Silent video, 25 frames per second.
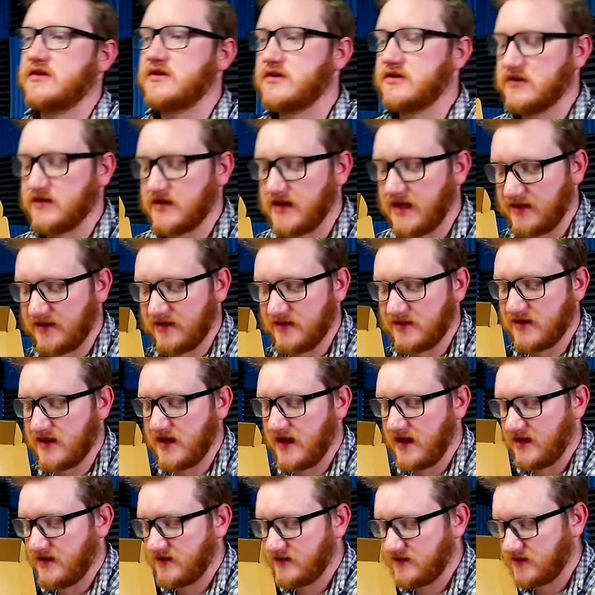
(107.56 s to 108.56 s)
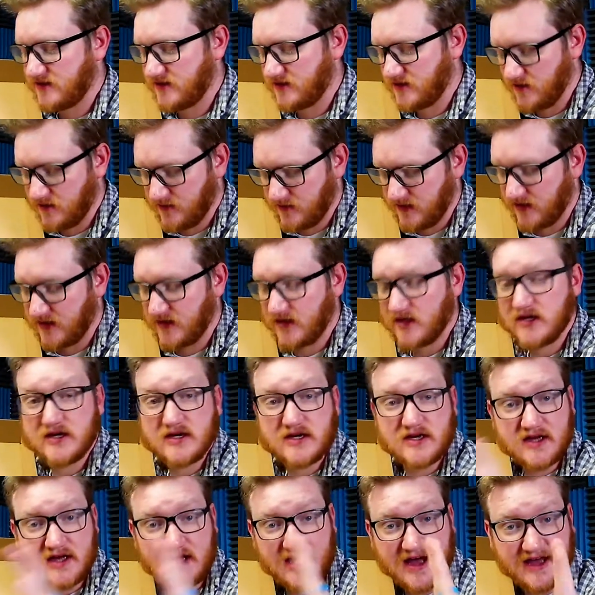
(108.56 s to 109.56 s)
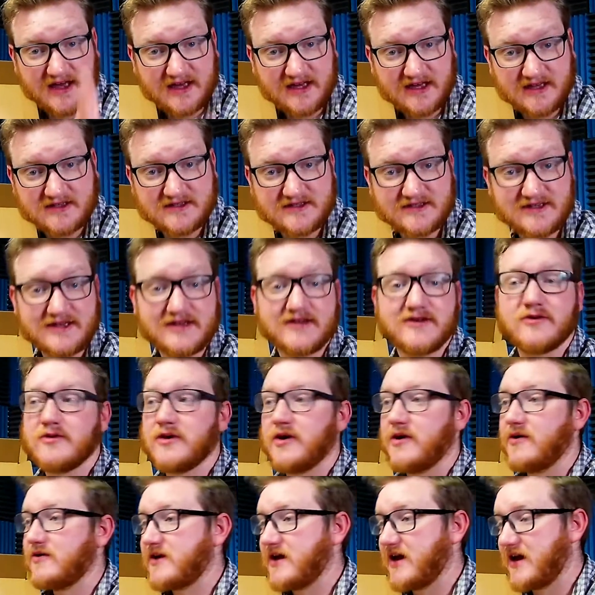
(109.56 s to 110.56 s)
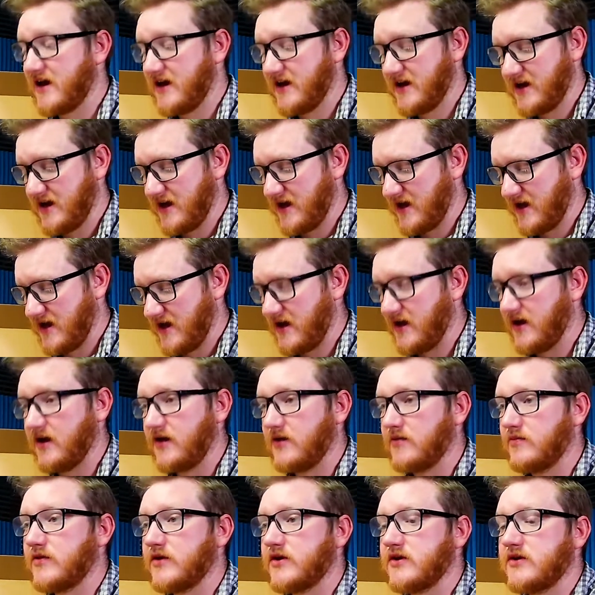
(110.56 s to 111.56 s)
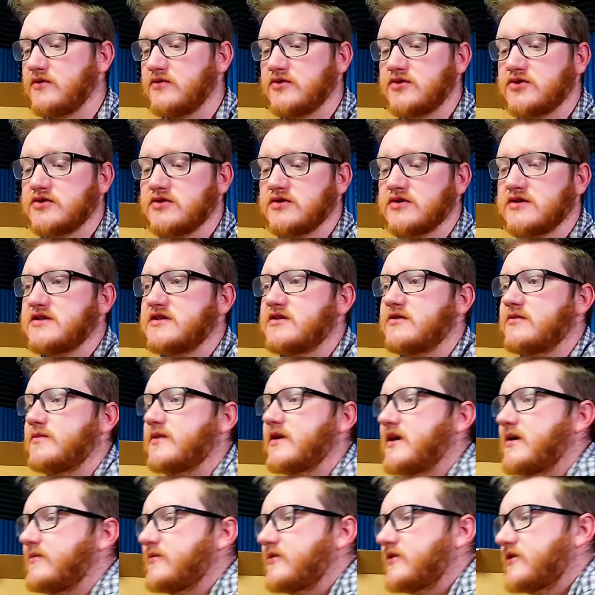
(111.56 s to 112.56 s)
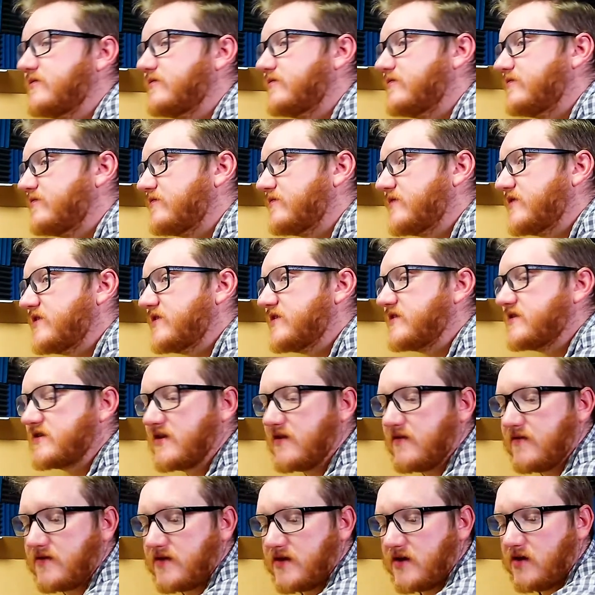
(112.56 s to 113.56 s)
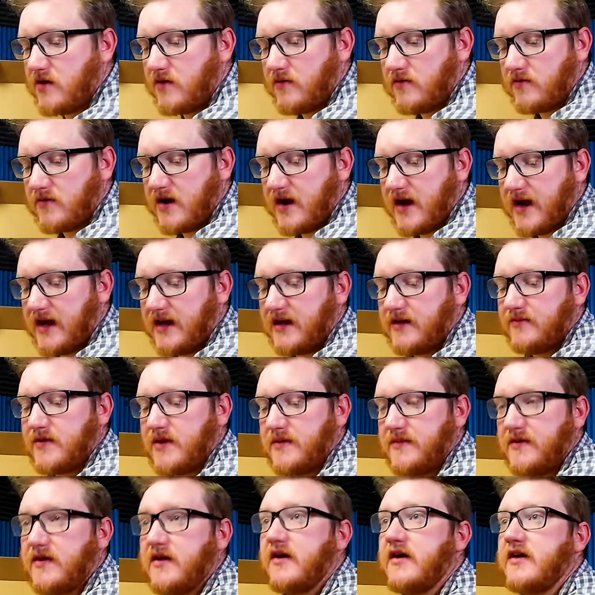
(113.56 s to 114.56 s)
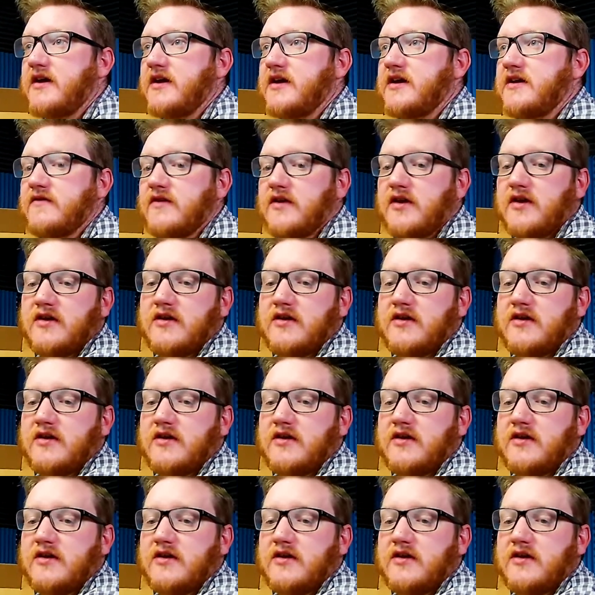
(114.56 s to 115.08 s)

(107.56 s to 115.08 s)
like this so that I can see you okay, but you should still be able to see everything all right. Maybe I can even.